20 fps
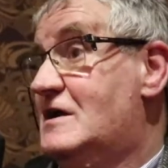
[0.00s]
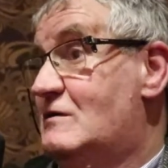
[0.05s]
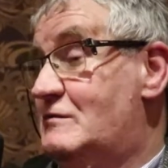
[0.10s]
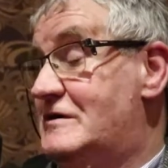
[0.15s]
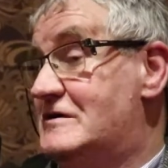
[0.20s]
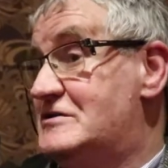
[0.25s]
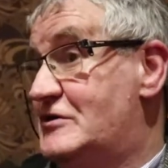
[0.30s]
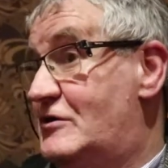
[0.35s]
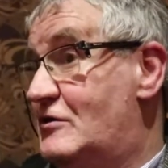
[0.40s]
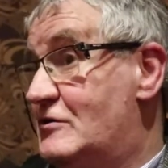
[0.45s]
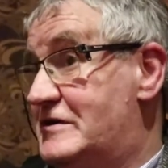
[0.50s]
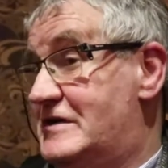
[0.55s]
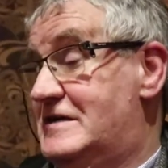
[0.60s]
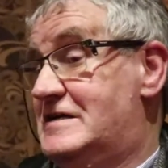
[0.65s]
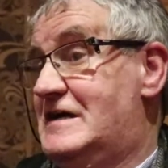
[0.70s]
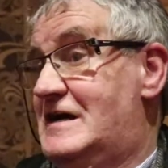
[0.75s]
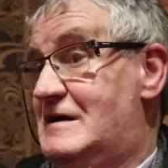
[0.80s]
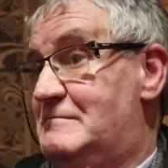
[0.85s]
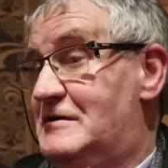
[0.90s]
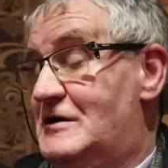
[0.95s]
We're
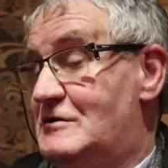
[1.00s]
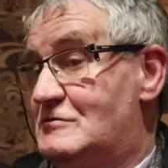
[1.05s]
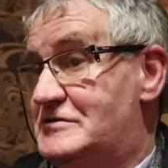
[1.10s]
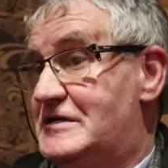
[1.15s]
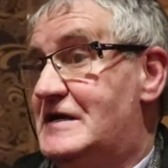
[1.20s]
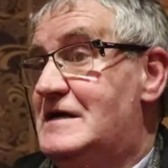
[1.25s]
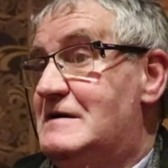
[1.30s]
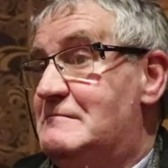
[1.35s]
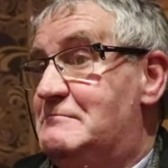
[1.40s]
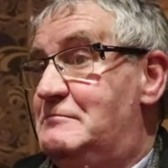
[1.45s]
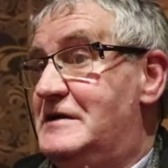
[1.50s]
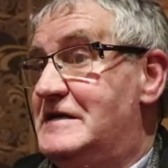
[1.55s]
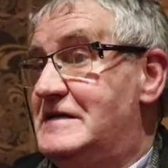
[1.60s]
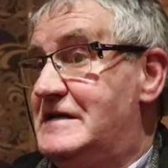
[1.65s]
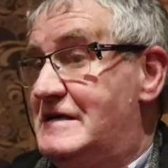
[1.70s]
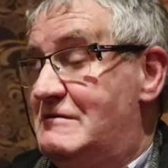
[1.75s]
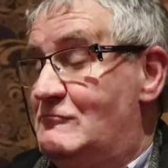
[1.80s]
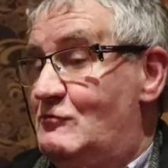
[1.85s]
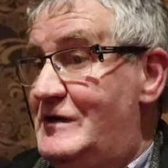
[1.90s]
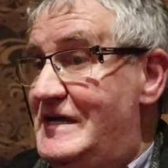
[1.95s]
talking about
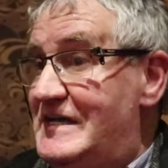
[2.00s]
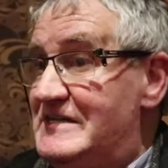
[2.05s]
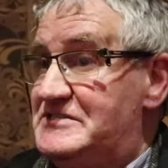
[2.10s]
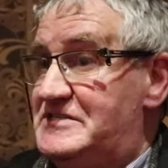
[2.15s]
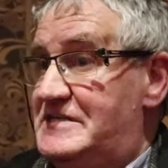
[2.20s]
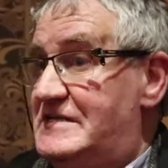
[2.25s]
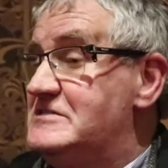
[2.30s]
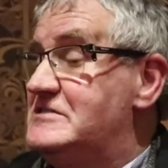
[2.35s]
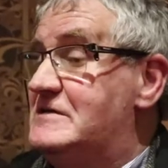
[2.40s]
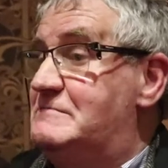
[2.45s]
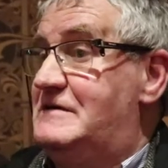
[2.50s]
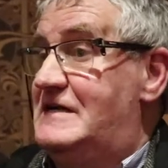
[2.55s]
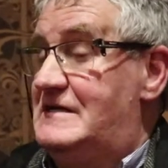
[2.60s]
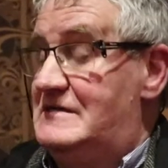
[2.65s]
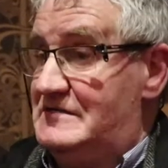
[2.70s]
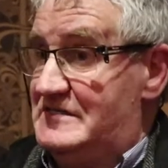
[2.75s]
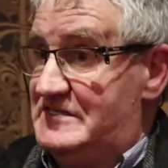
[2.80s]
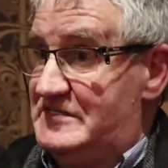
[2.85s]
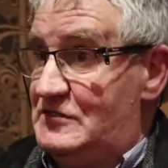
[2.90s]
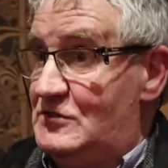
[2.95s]
bringing waste into
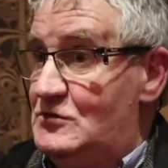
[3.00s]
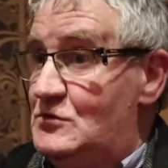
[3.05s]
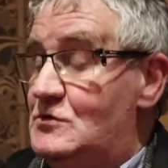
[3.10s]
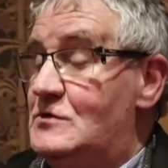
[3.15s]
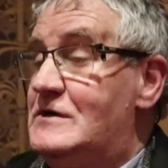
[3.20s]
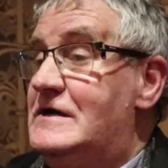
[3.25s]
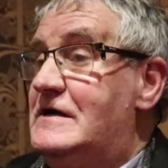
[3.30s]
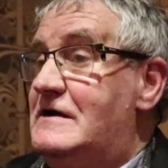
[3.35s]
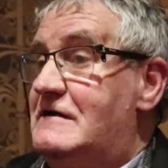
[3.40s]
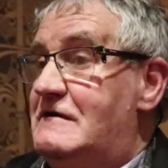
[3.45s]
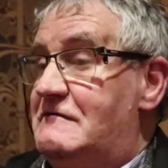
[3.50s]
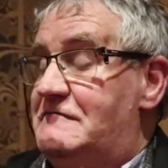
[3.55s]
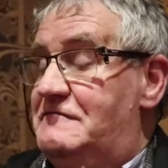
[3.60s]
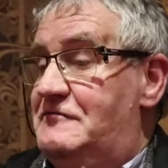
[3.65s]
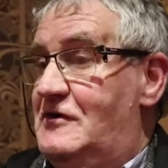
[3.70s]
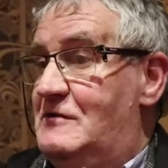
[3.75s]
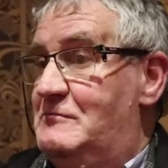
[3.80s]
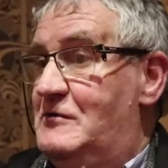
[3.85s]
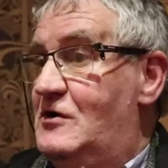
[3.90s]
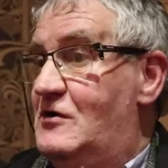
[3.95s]
Ballinasloe
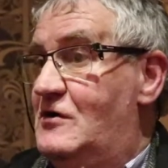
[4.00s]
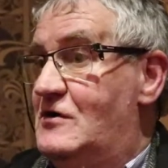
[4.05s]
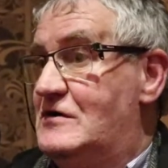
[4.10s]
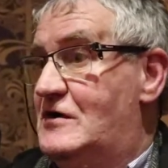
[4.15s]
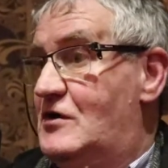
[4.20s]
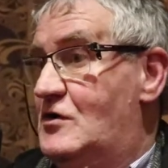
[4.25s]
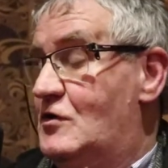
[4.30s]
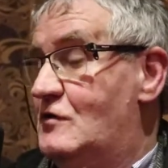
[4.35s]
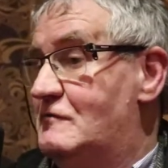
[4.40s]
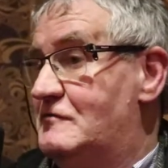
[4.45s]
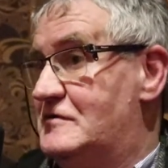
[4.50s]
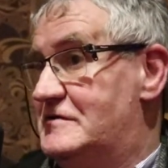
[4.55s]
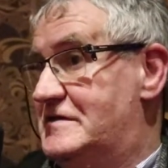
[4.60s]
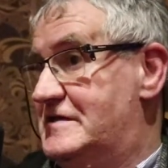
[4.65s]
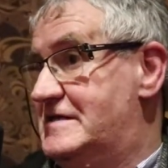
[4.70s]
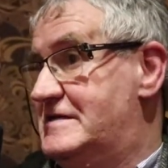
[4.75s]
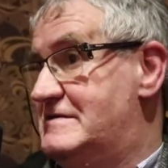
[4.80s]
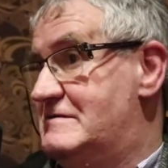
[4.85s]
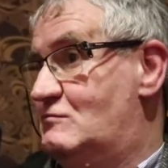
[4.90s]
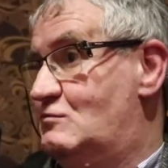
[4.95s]
from all over
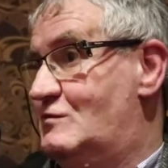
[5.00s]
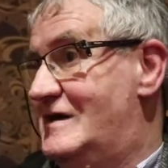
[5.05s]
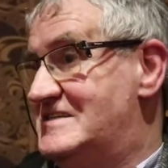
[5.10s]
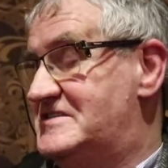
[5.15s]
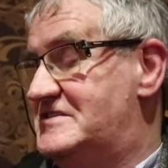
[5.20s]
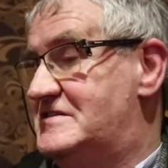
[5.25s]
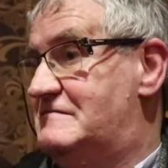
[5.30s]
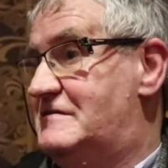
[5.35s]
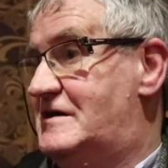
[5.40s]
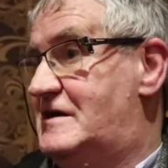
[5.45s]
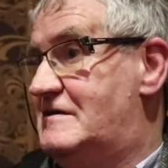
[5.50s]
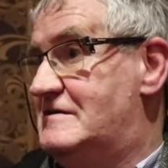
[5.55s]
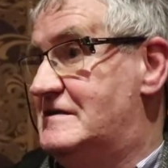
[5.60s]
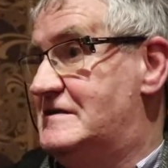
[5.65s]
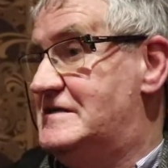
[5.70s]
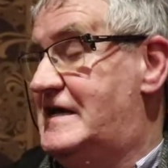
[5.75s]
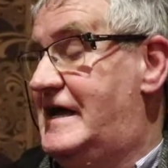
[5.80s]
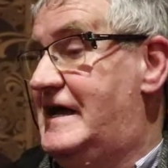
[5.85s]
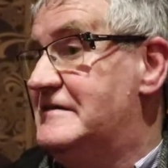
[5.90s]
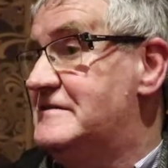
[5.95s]
the west of
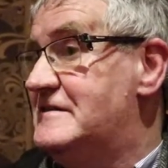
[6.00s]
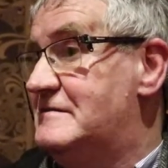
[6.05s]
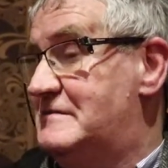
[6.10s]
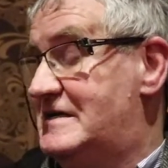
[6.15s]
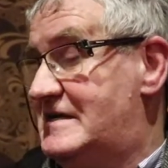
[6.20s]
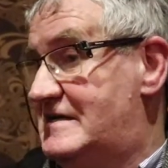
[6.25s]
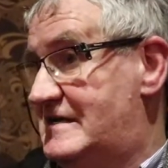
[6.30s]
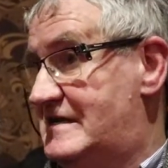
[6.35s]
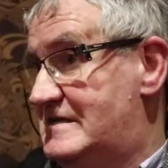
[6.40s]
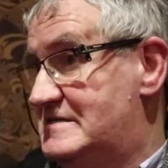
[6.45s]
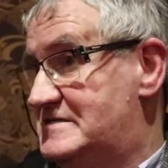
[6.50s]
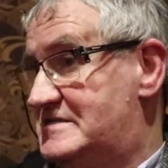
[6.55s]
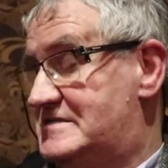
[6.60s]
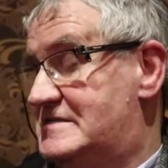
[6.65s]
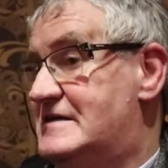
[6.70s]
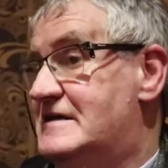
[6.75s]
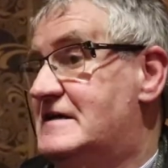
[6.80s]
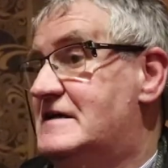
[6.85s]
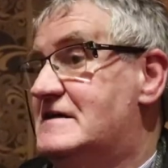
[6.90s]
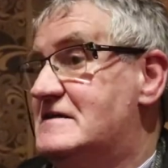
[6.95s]
Ireland and the Midlands,
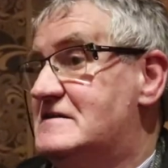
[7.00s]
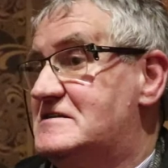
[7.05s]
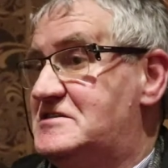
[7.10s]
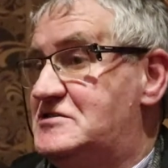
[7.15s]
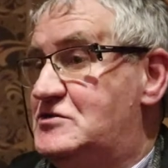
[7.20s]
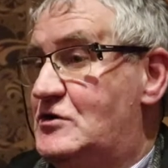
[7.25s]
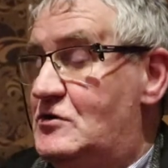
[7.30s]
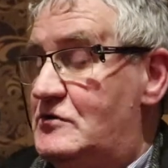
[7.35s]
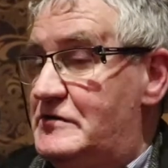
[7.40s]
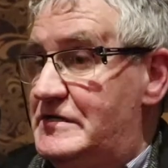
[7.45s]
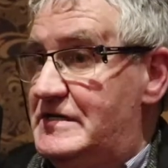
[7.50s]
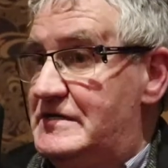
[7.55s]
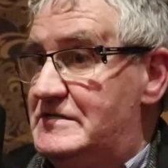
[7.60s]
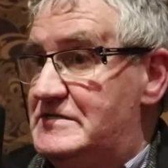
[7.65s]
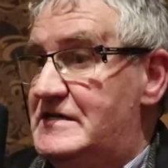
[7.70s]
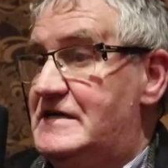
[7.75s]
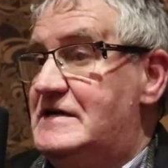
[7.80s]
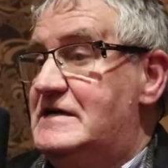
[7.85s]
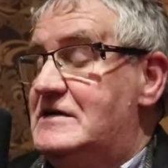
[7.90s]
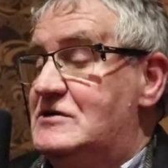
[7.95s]
storing
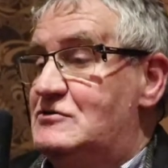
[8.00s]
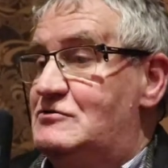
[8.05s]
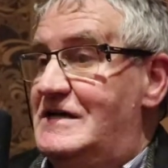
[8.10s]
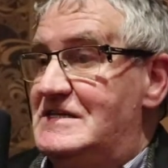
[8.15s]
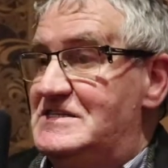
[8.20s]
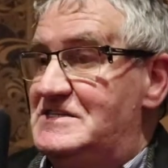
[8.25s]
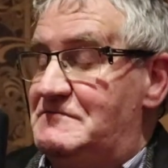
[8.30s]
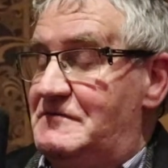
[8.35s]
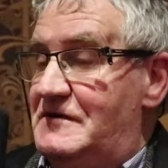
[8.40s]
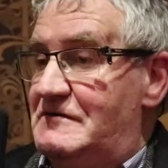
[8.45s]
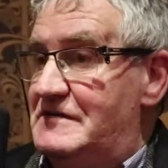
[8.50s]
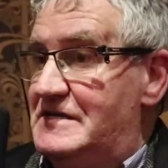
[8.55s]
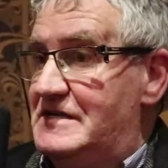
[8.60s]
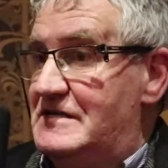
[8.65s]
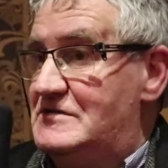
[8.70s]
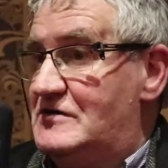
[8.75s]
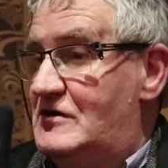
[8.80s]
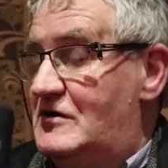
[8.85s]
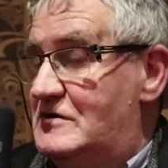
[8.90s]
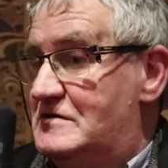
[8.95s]
it, transferring
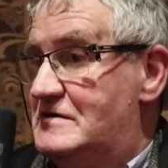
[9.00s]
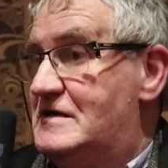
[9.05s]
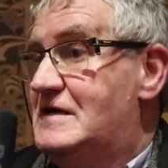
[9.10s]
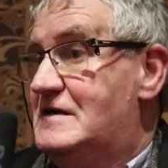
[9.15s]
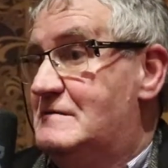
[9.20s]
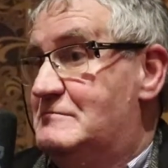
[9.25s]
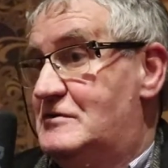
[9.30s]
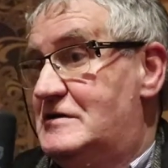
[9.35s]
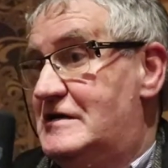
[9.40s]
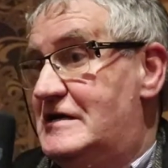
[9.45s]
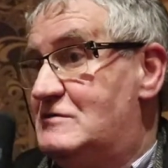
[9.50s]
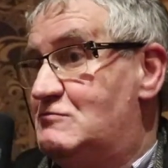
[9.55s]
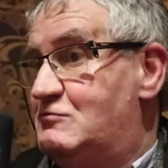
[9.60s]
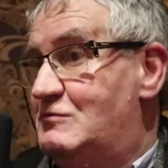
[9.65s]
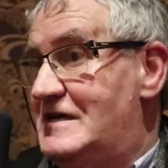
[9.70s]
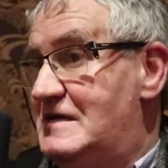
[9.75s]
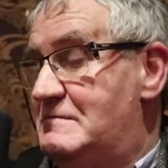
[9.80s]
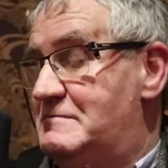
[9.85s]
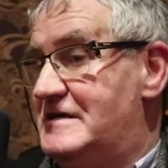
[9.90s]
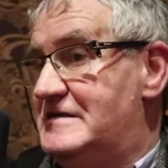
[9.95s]
it on, but it
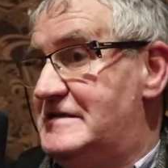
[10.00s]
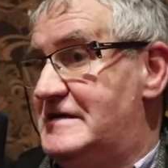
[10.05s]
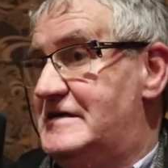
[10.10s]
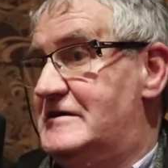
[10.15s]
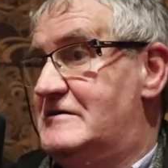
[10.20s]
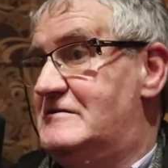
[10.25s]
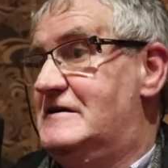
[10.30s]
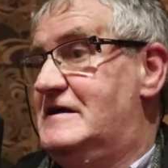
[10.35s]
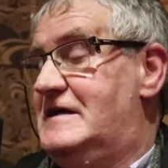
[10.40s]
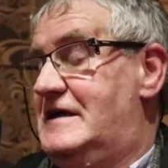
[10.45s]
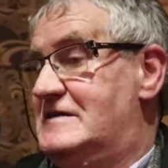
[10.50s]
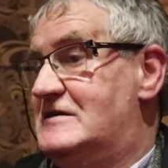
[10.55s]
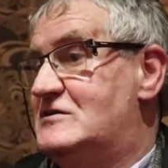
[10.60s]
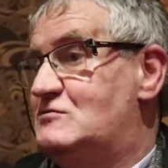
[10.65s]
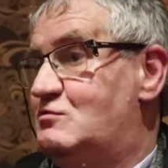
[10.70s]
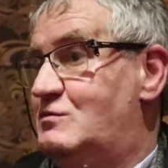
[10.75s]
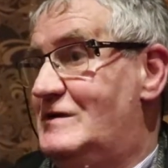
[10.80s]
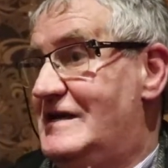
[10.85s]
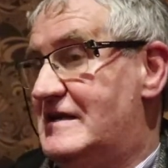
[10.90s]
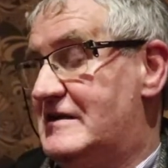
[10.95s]
will be there and
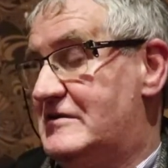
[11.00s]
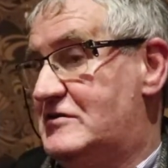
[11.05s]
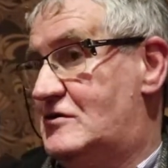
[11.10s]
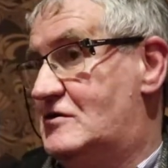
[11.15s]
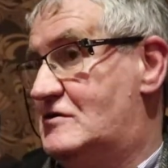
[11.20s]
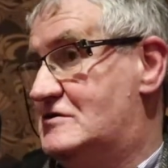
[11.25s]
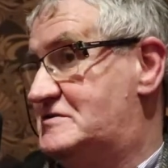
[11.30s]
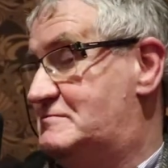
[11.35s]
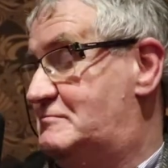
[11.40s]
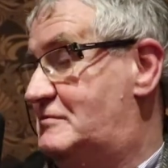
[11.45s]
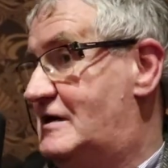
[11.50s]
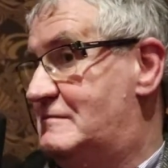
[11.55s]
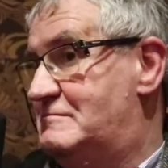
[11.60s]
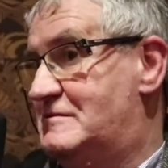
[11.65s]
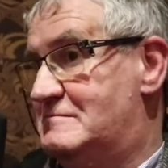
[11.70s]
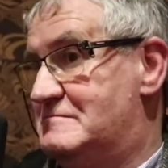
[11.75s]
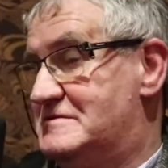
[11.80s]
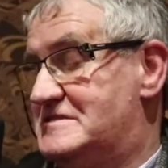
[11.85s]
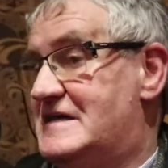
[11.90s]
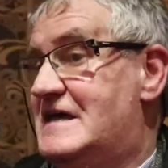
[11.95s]
it will cause
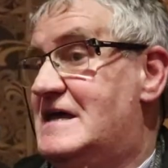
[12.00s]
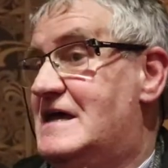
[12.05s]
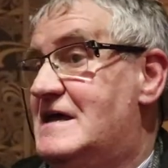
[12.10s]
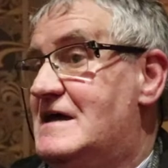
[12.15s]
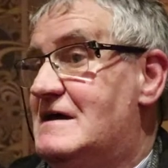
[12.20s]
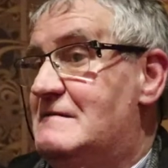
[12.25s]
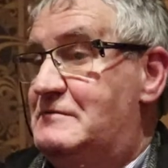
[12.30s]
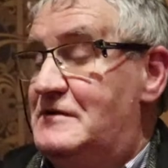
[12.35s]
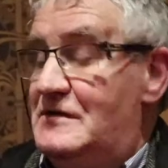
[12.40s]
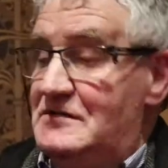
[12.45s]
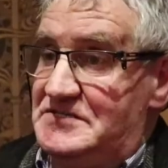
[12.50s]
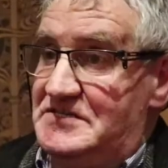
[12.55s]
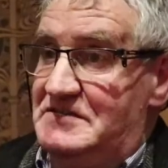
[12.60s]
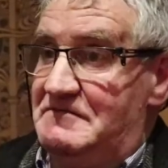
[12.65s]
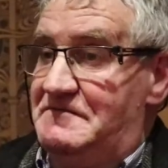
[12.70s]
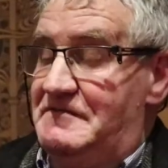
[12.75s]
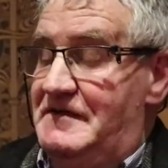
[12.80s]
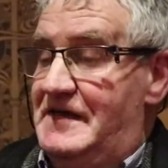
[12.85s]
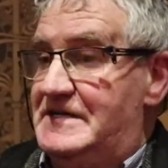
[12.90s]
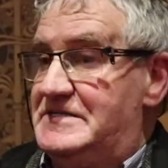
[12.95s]
problems. Plus the
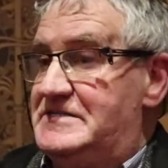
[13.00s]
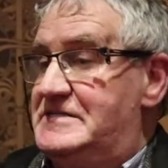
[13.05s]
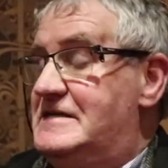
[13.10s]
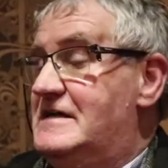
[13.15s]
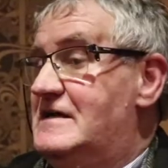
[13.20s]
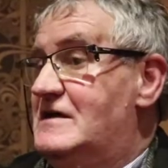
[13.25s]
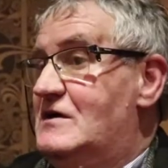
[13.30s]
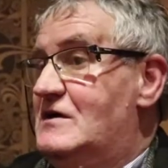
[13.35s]
fact,